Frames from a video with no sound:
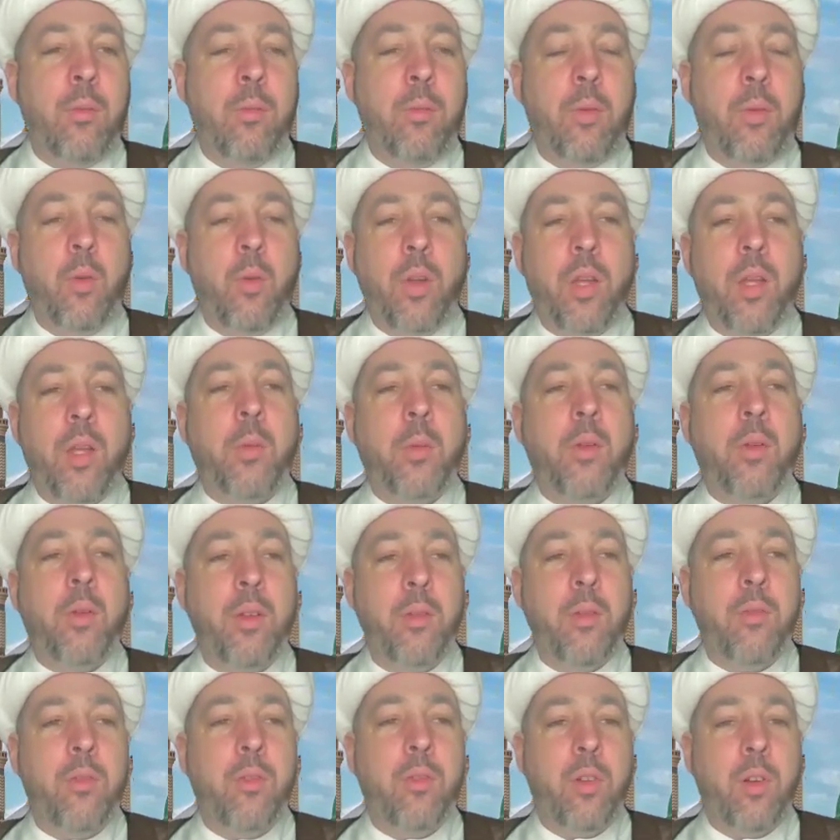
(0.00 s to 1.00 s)

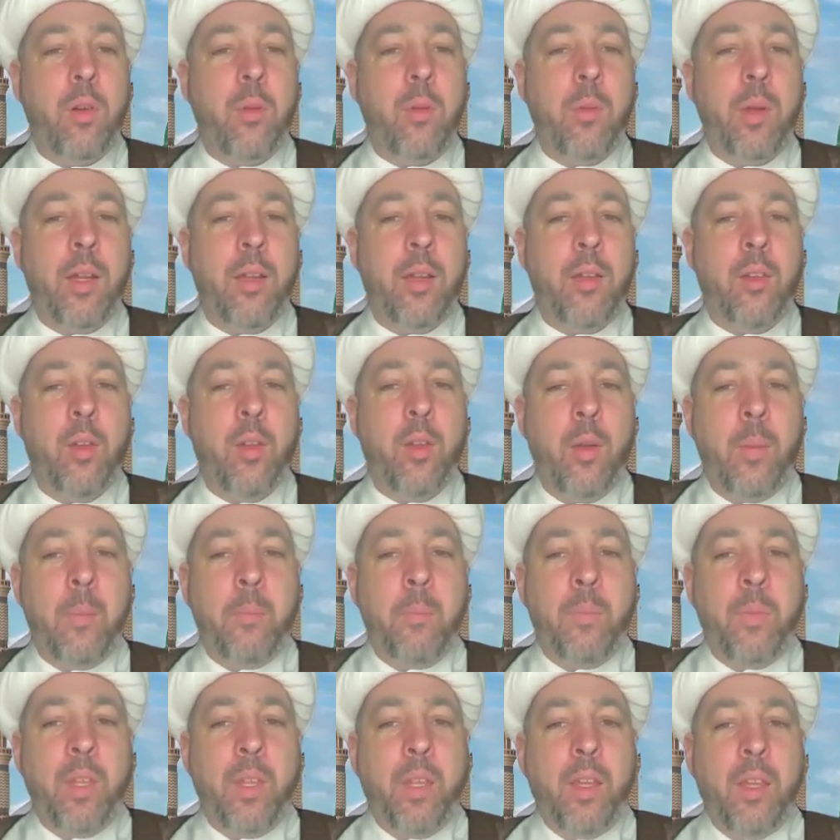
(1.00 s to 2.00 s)
prohibitive command.
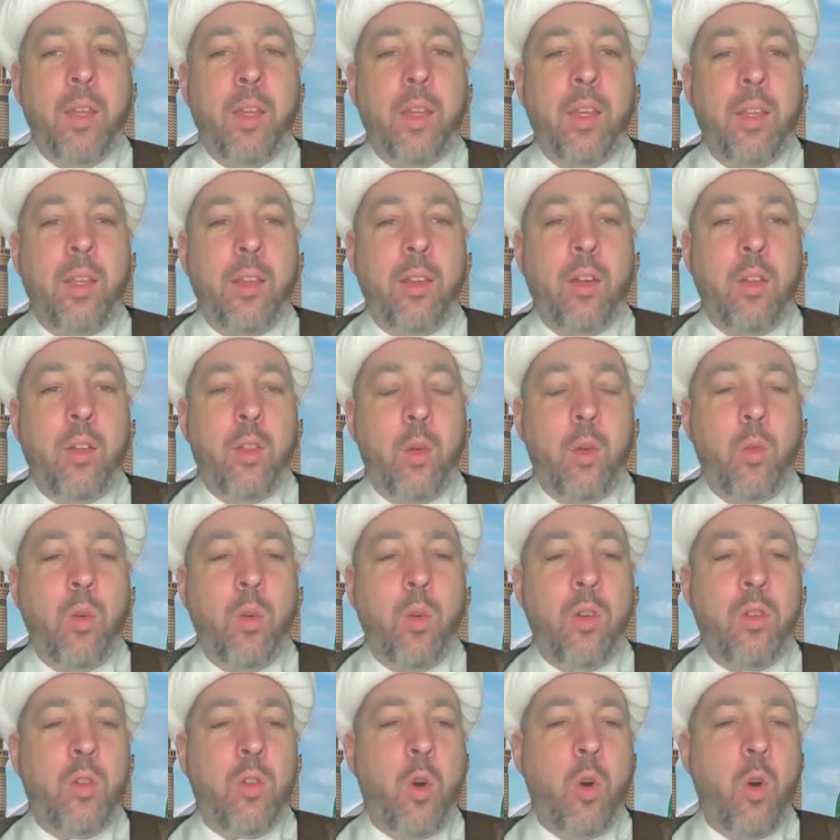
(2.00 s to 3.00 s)
In other
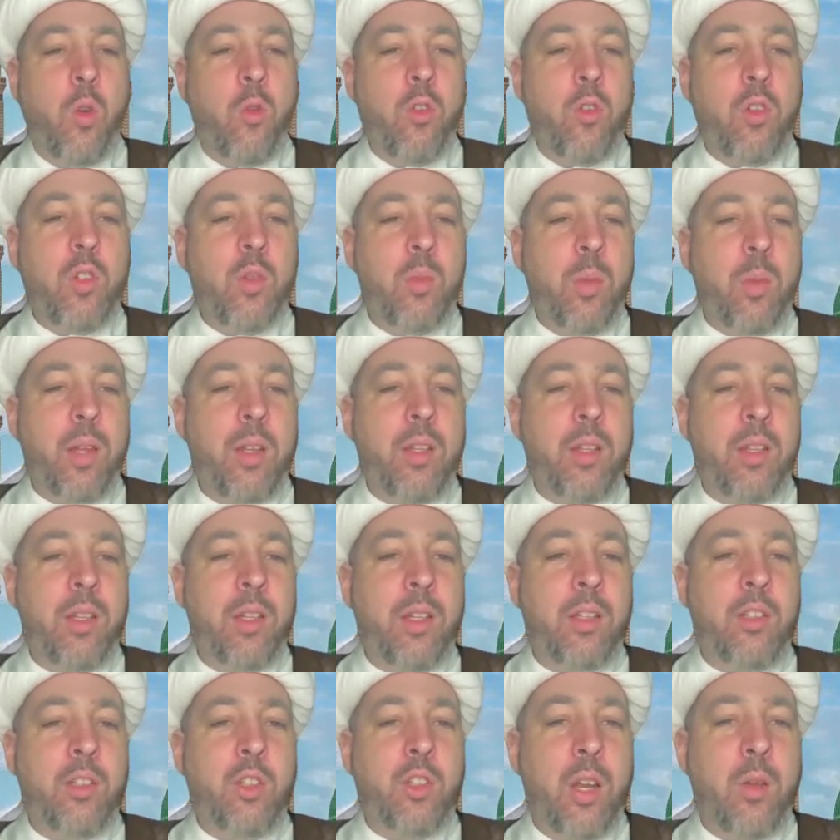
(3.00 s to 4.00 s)
words,
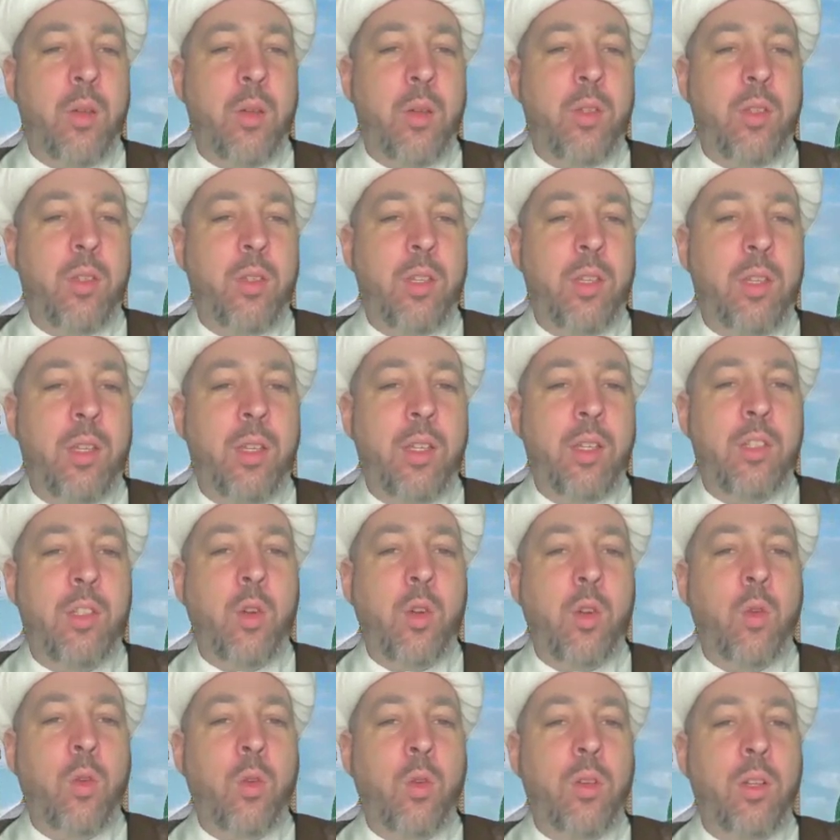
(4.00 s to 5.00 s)
overspending in charity is
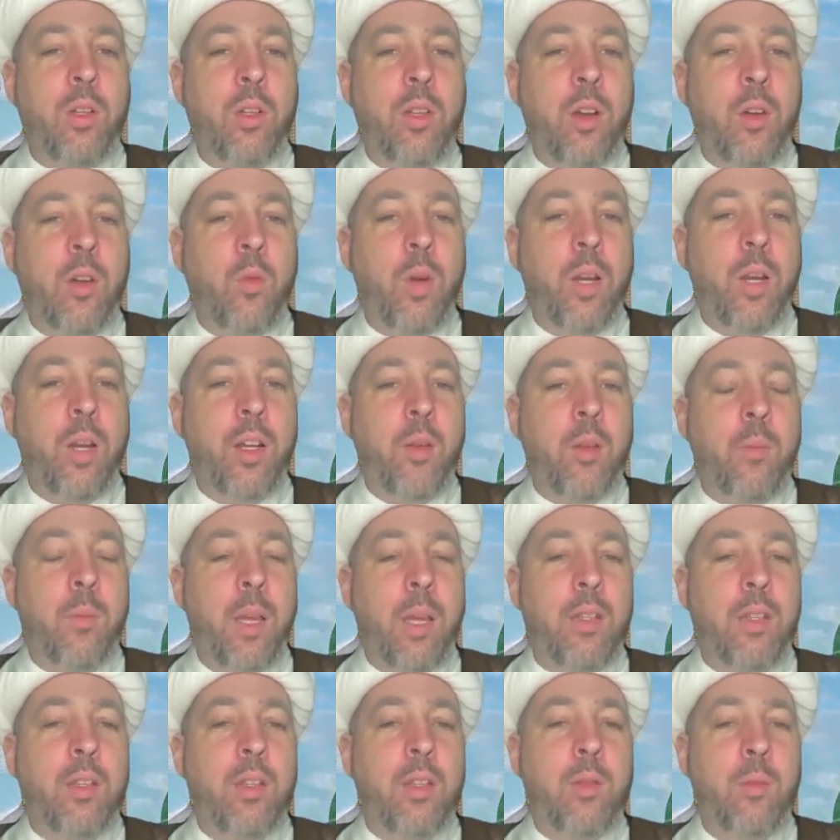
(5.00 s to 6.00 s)
only a
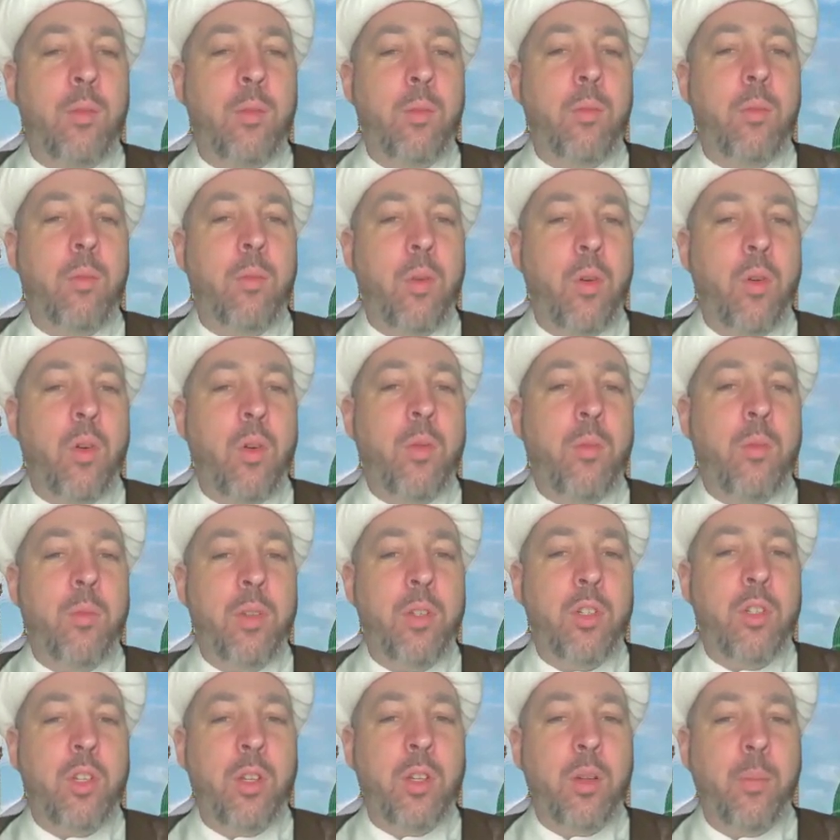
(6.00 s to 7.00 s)
recommended
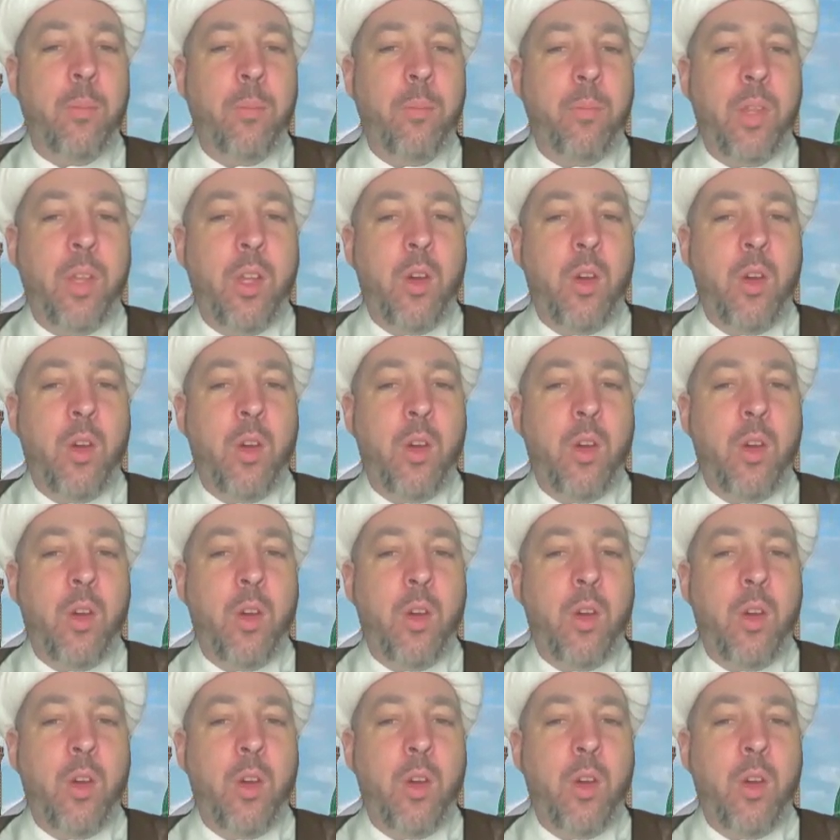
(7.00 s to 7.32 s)
prohibition,